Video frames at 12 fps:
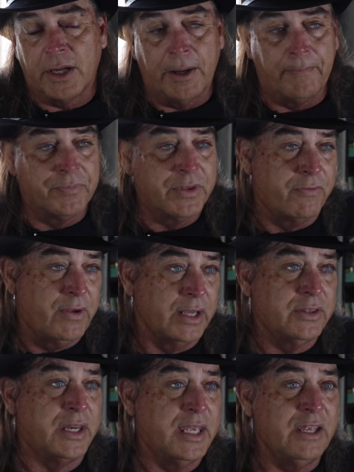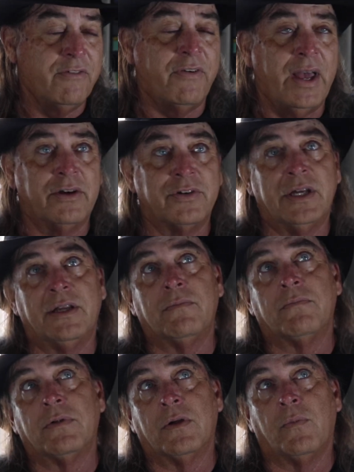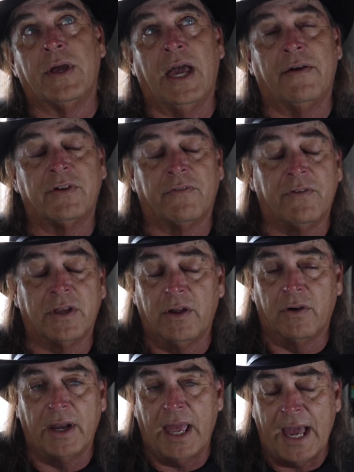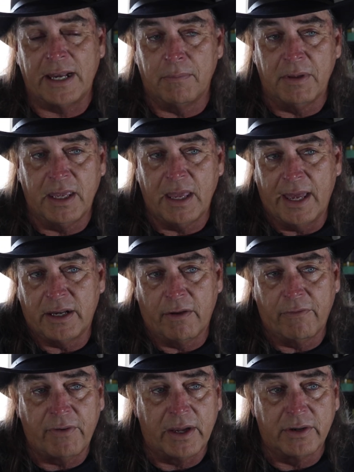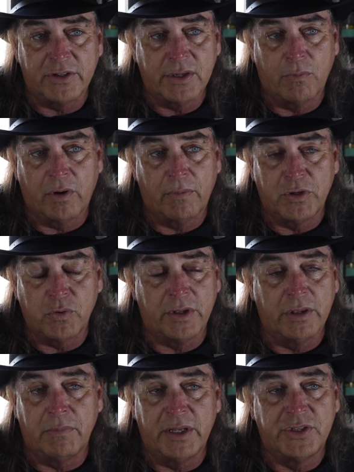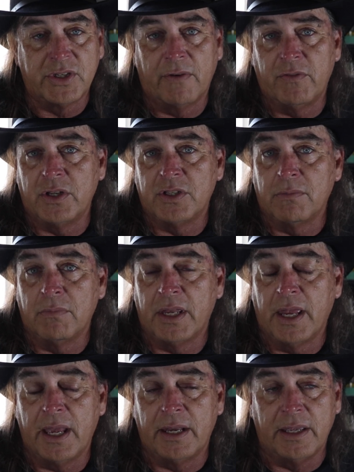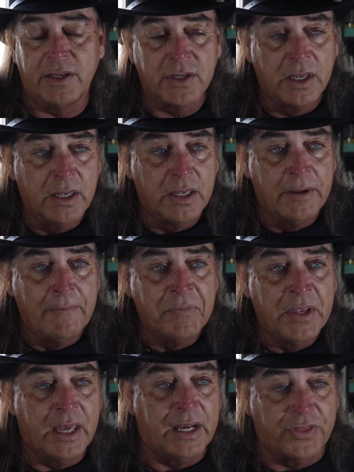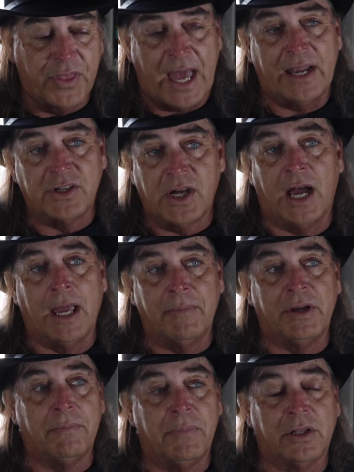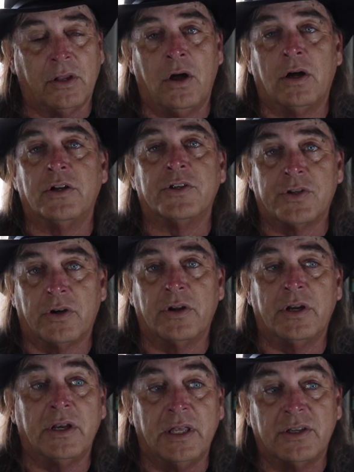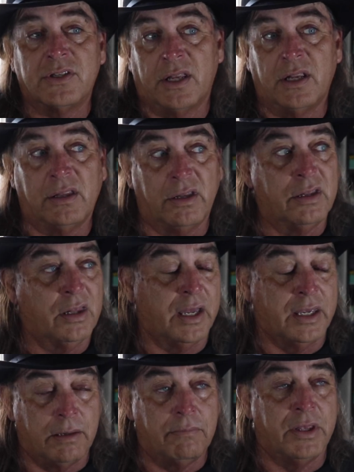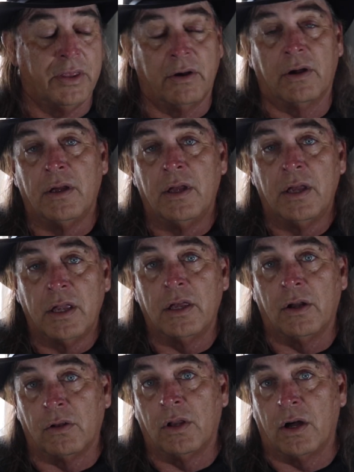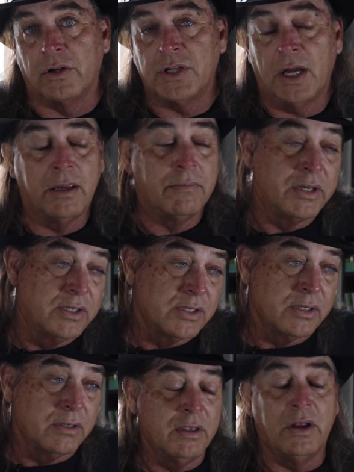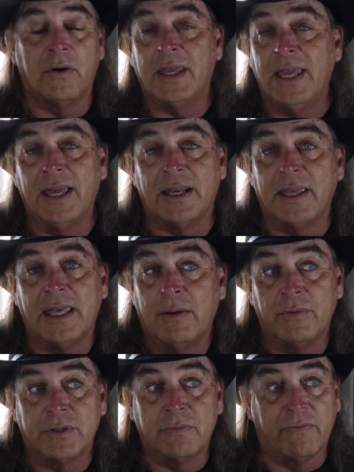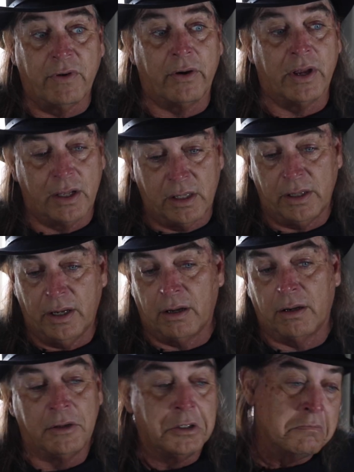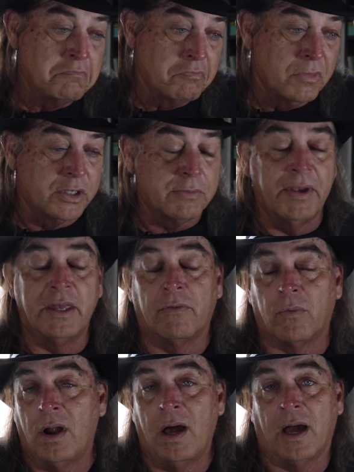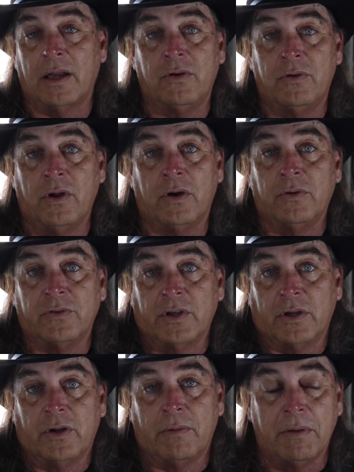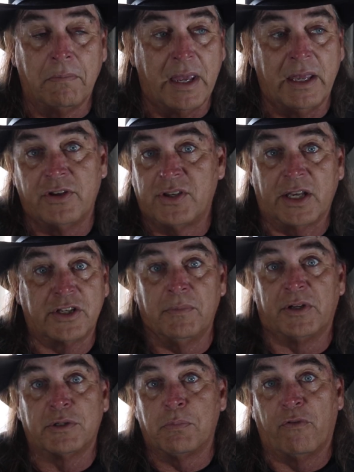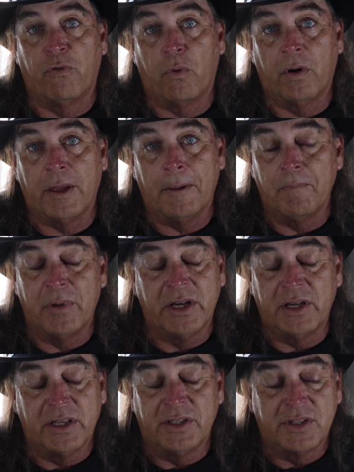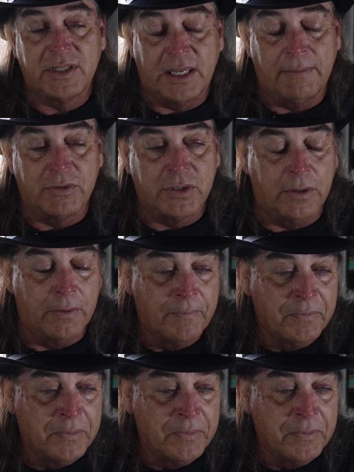Um, the fact that he'd found it, and we have to figure it had to be, he had to have found it somewhere between the mid 70s and mid 80s. And at that time, it had been long deserted, and he said it looked like it had been there, you know, a long time. But he, you know, again, he was very clear it's made of rock. Who knows? It could have been made six months before him, but it didn't seem to.